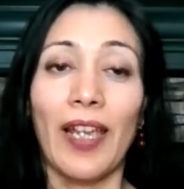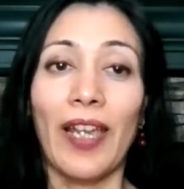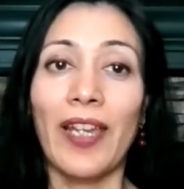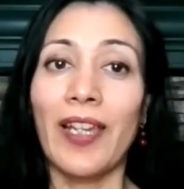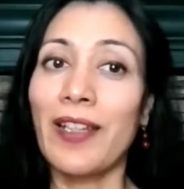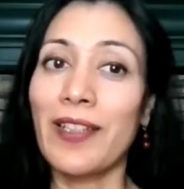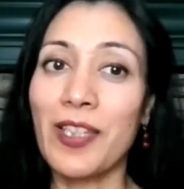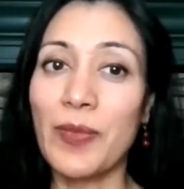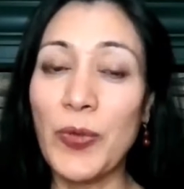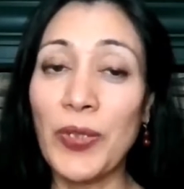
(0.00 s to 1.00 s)
Hey,
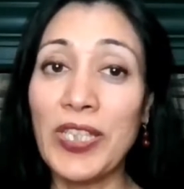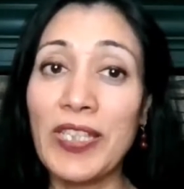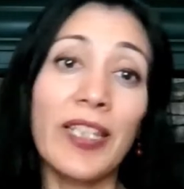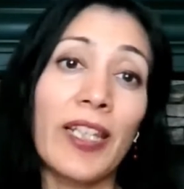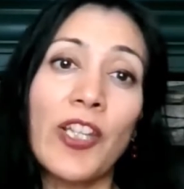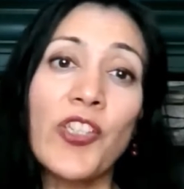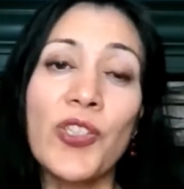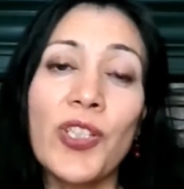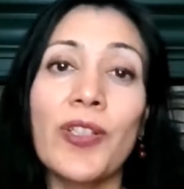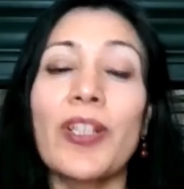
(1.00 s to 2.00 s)
this is Moni Singh, an
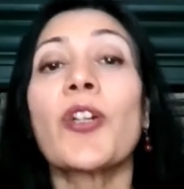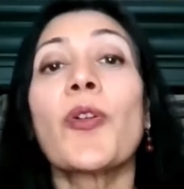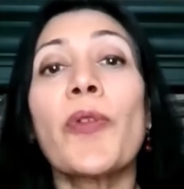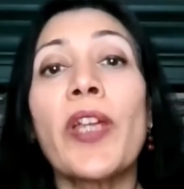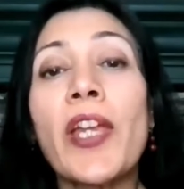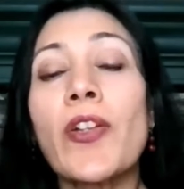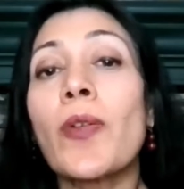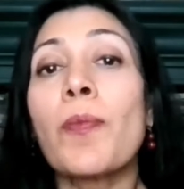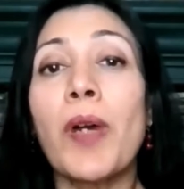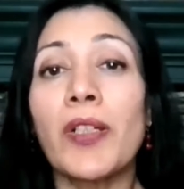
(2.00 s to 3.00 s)
engineer, a
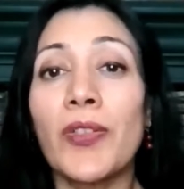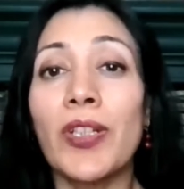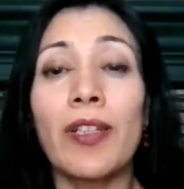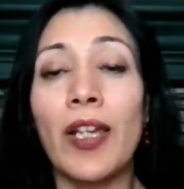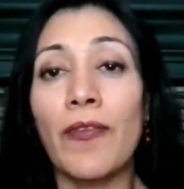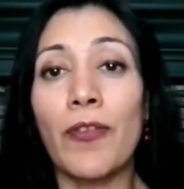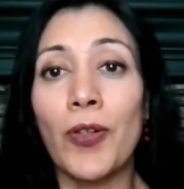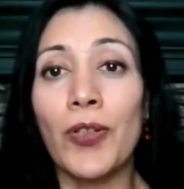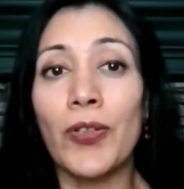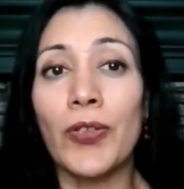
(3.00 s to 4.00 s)
creator, a mother, and a
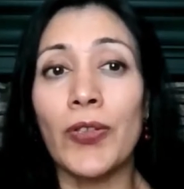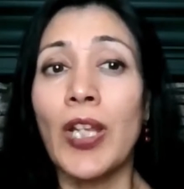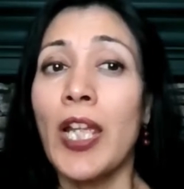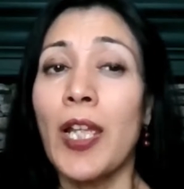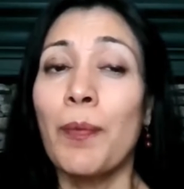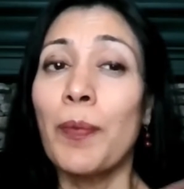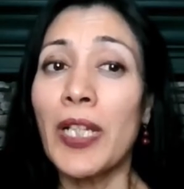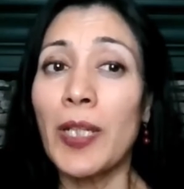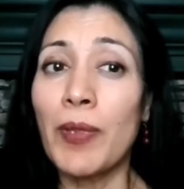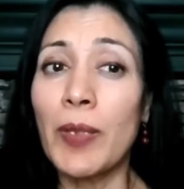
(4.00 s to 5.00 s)
lifelong learner.
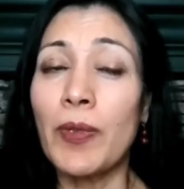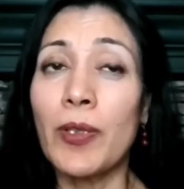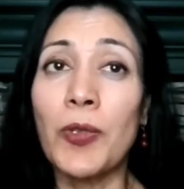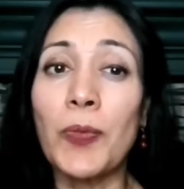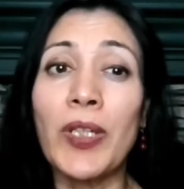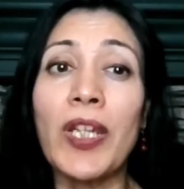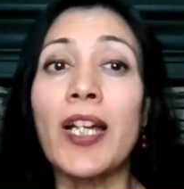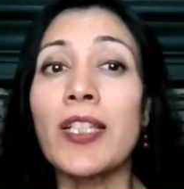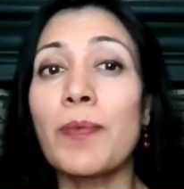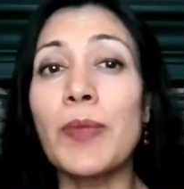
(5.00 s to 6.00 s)
Many people know me
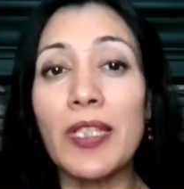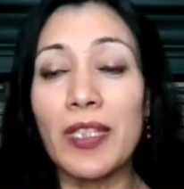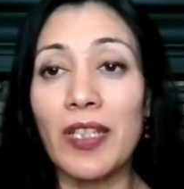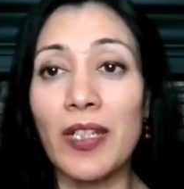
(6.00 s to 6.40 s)
as Miss